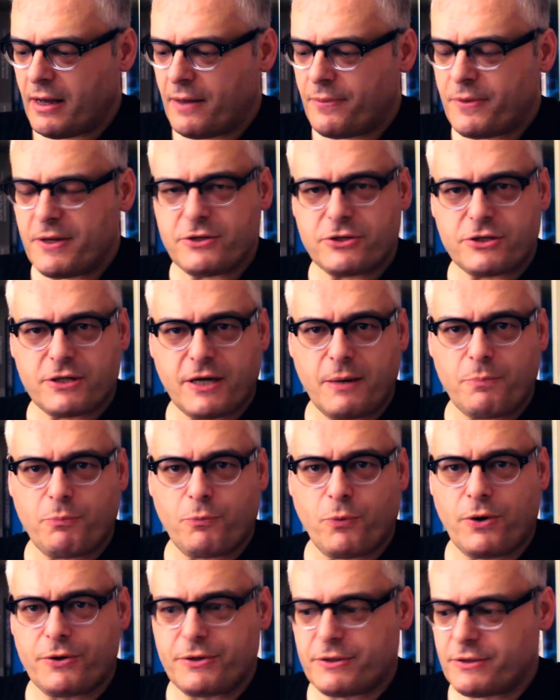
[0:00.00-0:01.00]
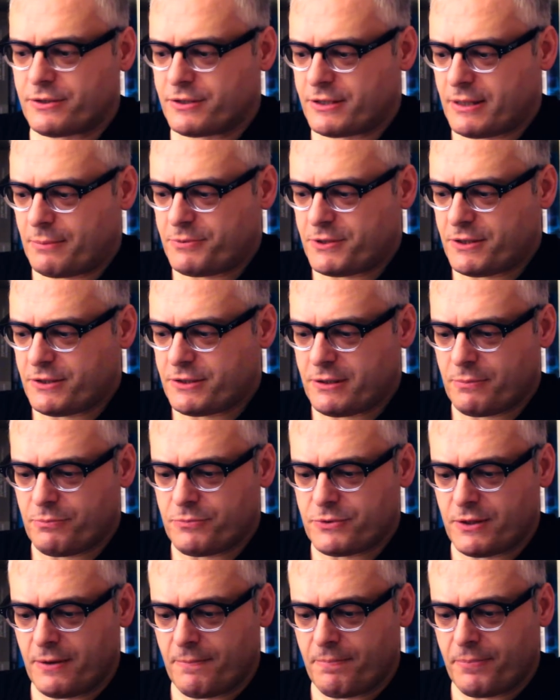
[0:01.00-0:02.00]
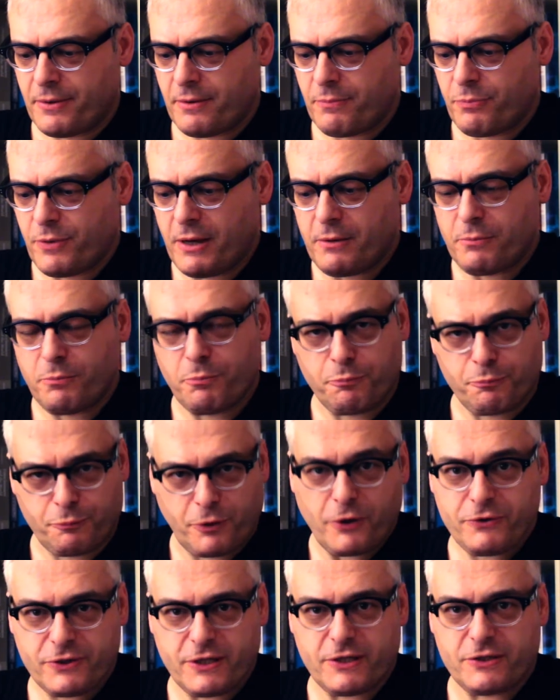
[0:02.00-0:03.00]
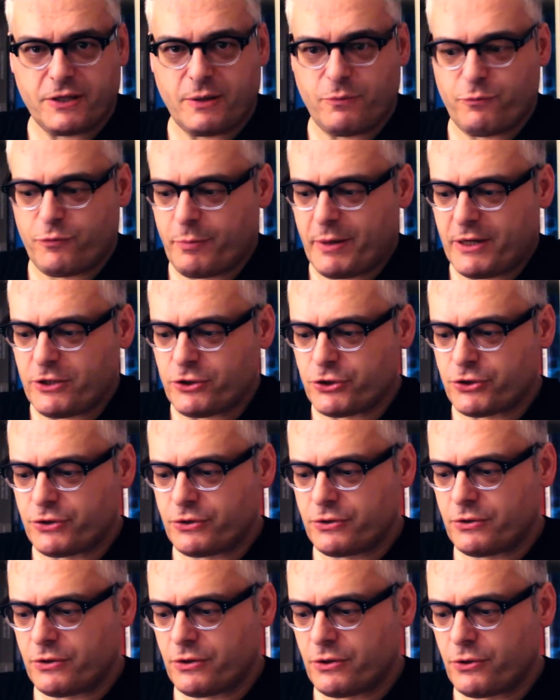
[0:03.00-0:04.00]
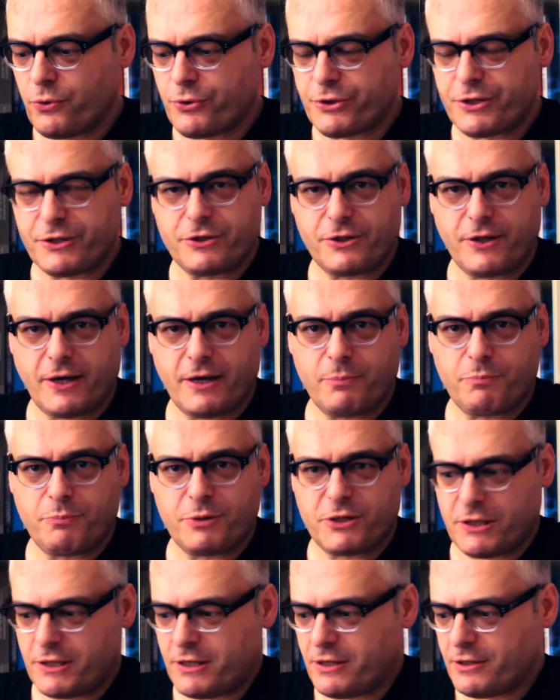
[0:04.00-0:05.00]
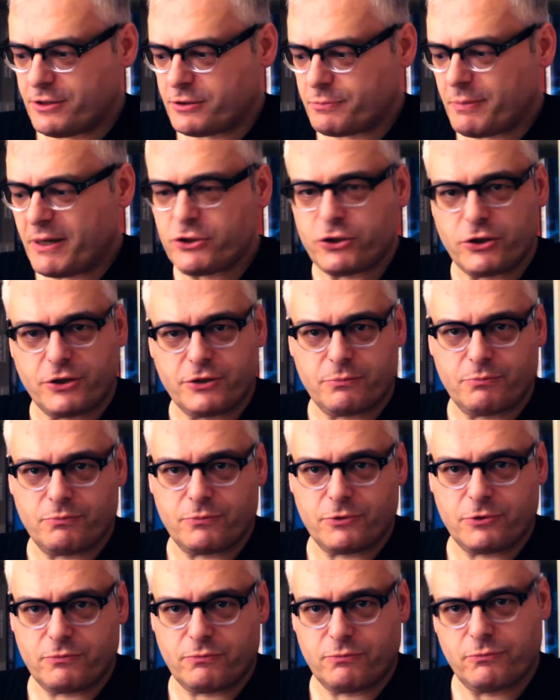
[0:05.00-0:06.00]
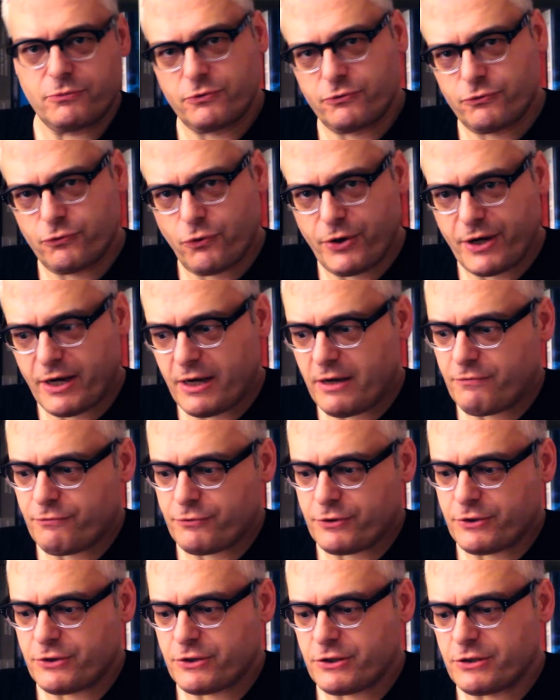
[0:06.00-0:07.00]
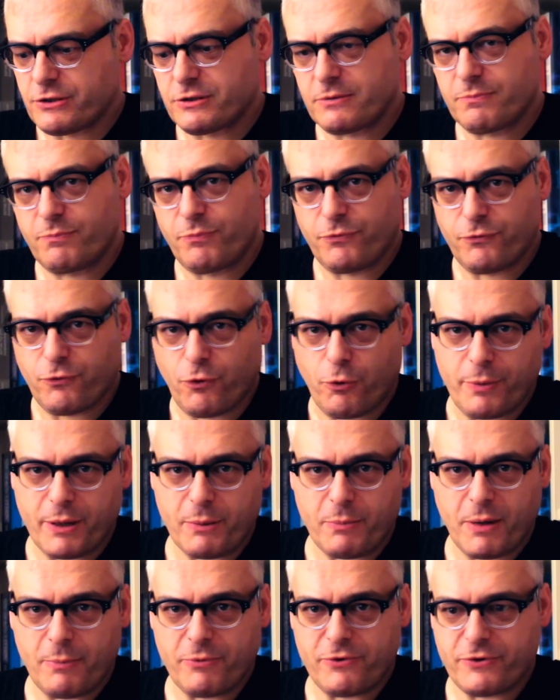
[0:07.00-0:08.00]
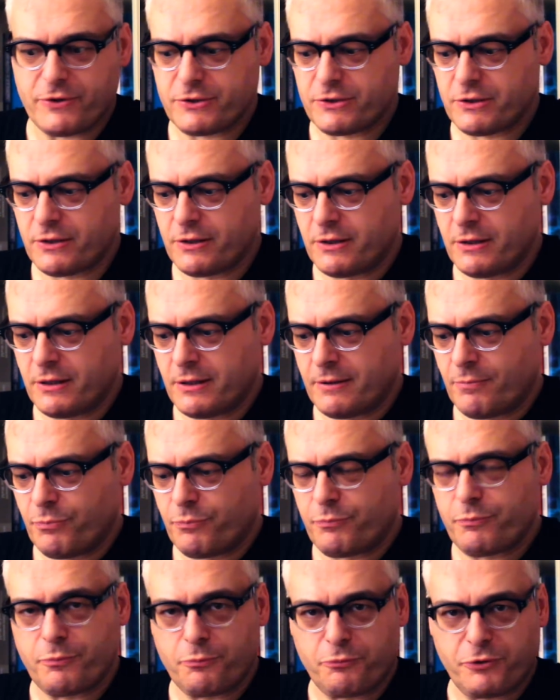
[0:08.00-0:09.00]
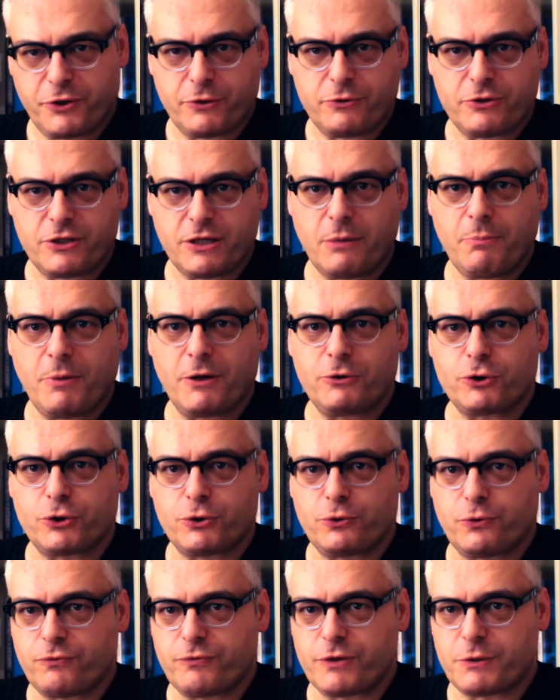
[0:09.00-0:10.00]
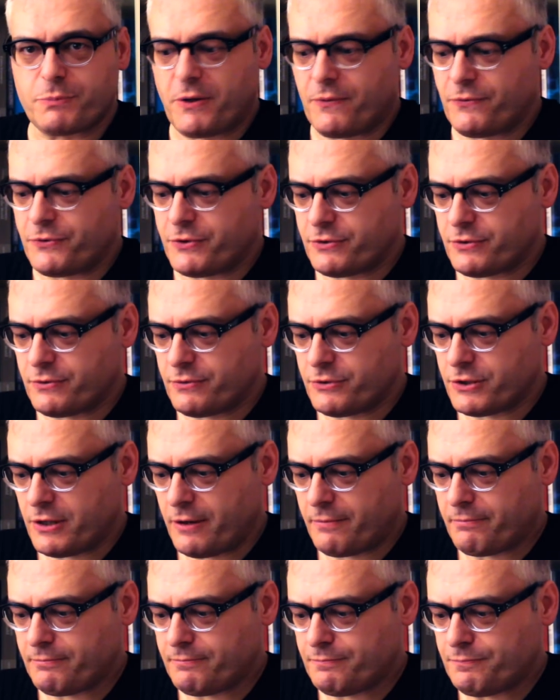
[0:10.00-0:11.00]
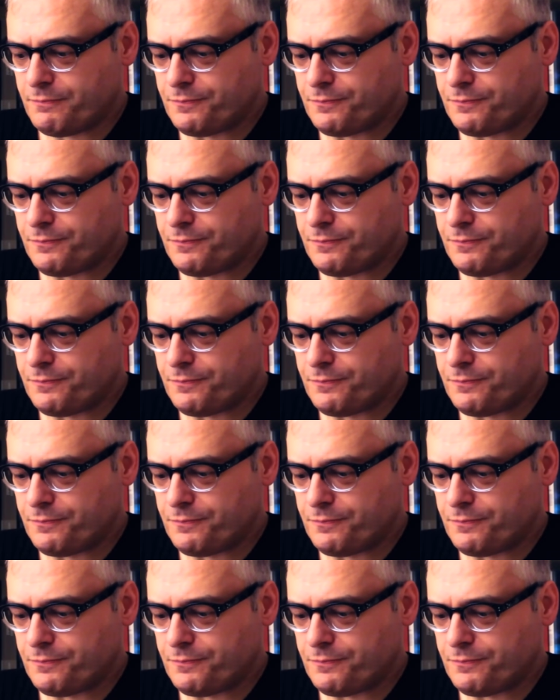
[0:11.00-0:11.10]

And these type 1 subsystems then process the information according to their particular specialisms, drawing inferences, forming memories, producing emotional responses, and so on.